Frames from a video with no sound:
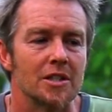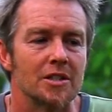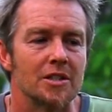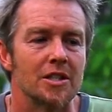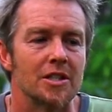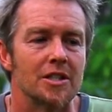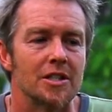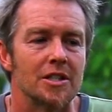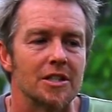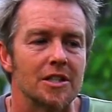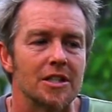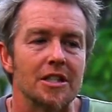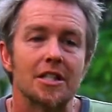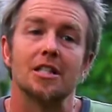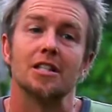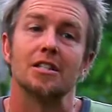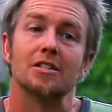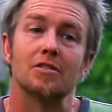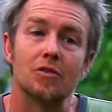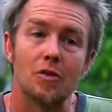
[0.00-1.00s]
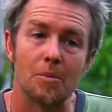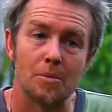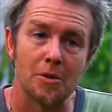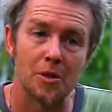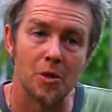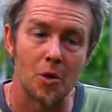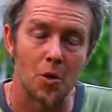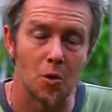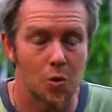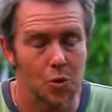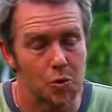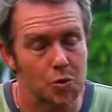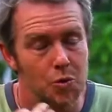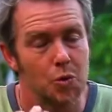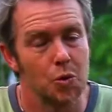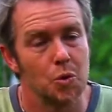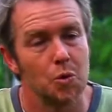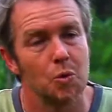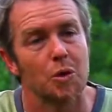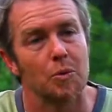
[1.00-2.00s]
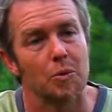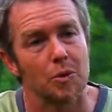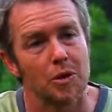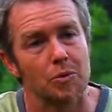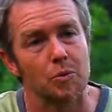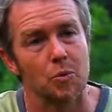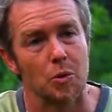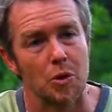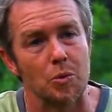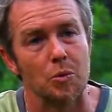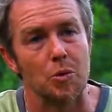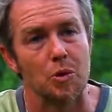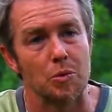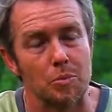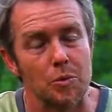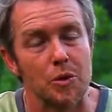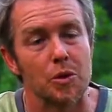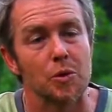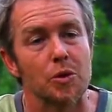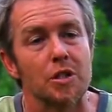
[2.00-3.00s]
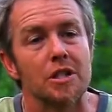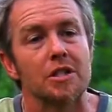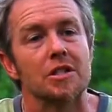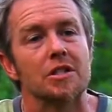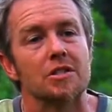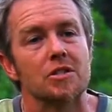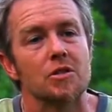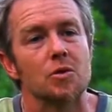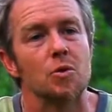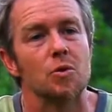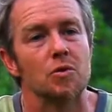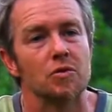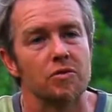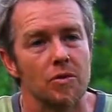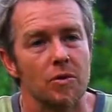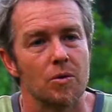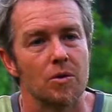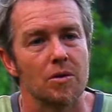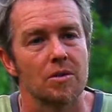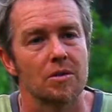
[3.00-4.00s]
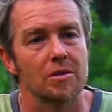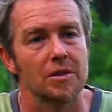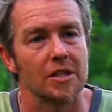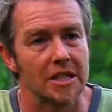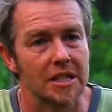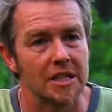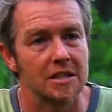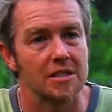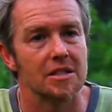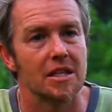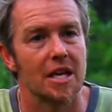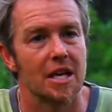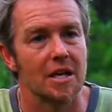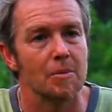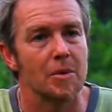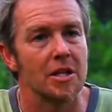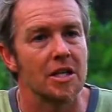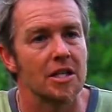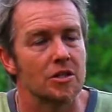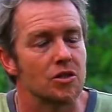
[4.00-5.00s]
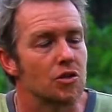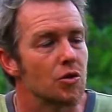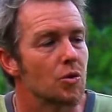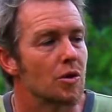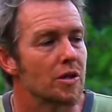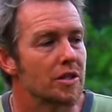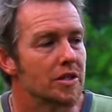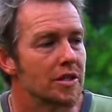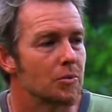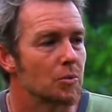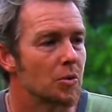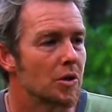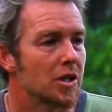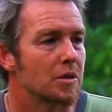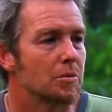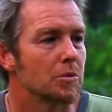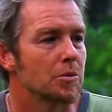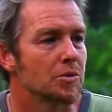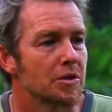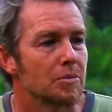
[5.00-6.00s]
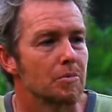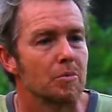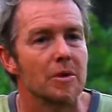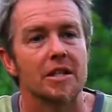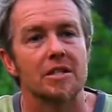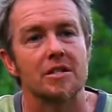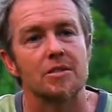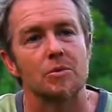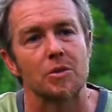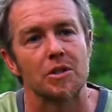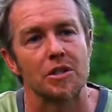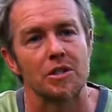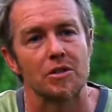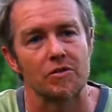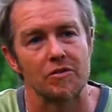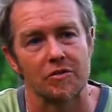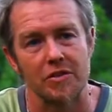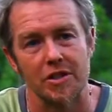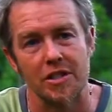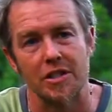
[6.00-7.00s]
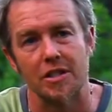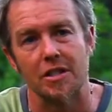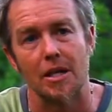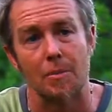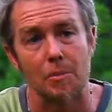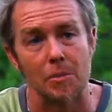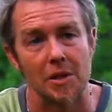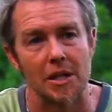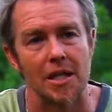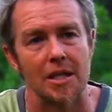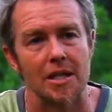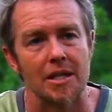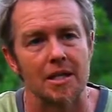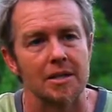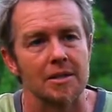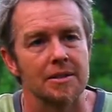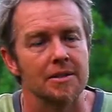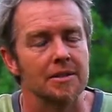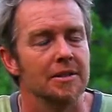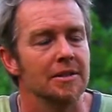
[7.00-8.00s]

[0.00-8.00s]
The kids from the local school where we're building this school for, the kids came in and joined and were able to mix with their feet and play.